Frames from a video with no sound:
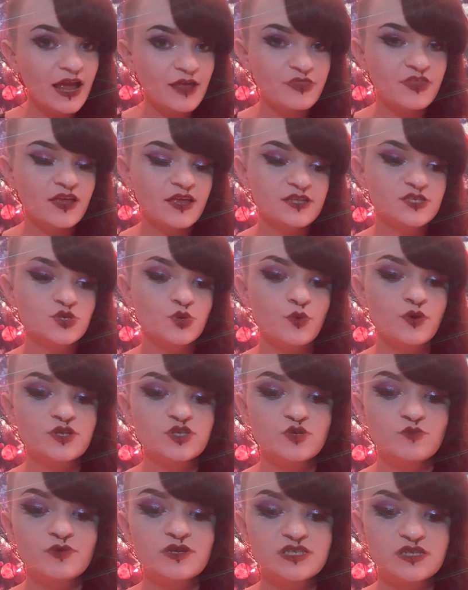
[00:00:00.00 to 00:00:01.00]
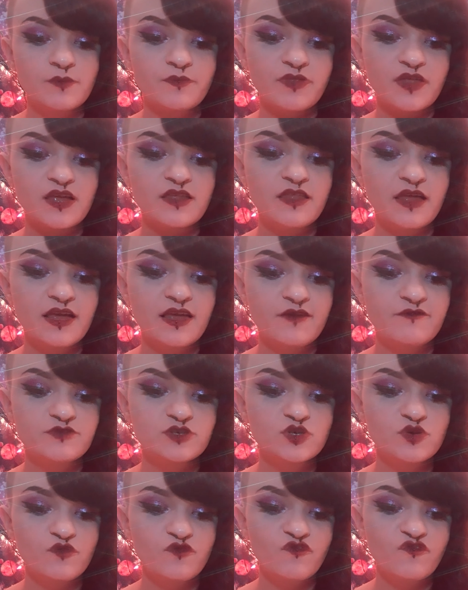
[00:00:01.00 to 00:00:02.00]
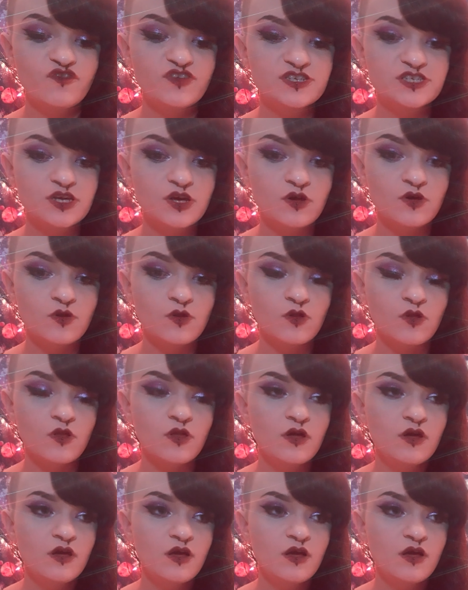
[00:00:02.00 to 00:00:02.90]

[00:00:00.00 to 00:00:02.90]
I think it's going to be something that gives you physical